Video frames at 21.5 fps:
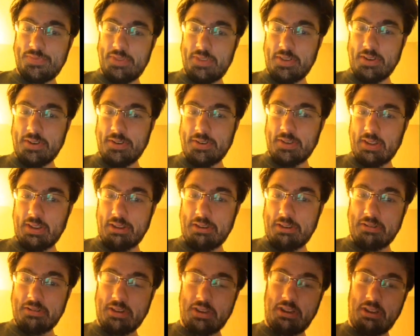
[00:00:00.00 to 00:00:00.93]
there's
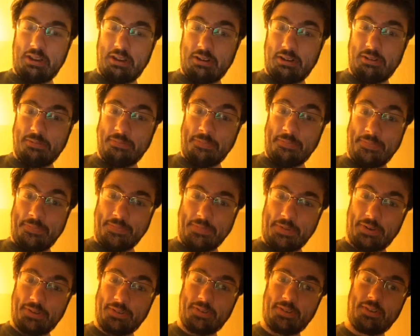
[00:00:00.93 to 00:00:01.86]
that. And
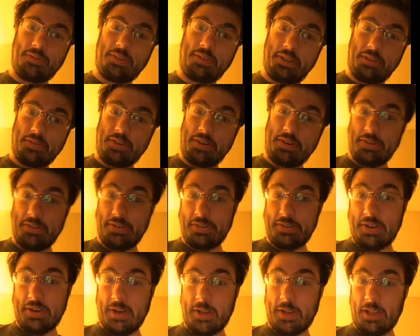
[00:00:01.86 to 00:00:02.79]
also, if you live here in the
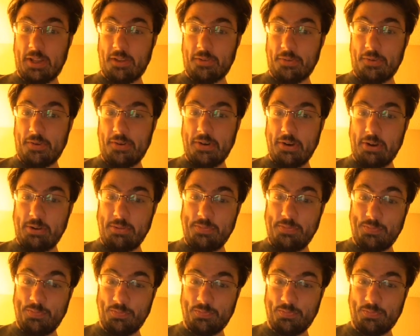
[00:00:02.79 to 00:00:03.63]
state of California,